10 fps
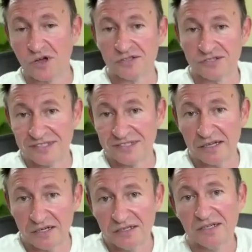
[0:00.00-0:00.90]
all this
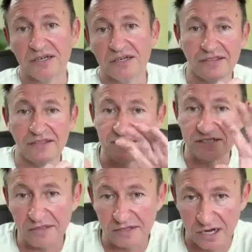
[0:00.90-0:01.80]
data and then
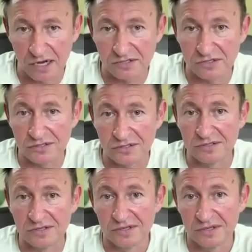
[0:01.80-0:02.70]

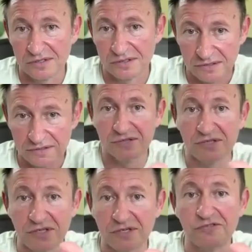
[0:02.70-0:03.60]
synthesizes
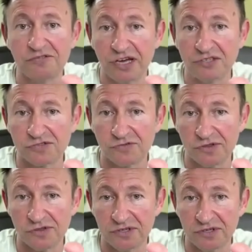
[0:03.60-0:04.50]
the interface
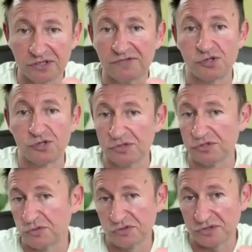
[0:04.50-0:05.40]
for the individual
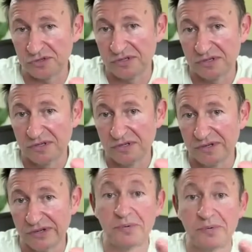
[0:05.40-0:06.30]
user.
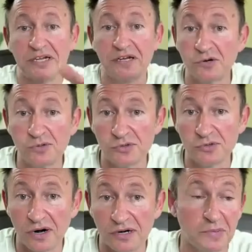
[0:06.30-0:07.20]
And depending on who you
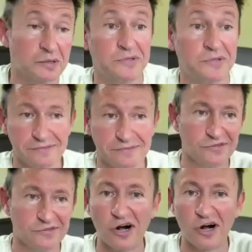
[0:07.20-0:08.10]
are, it might be
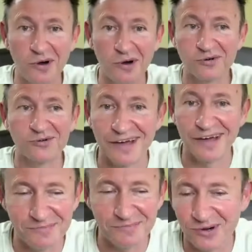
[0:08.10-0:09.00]
dark mode or
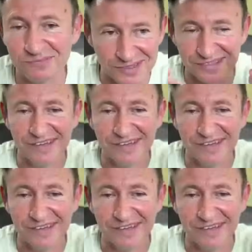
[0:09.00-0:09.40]
light mode, but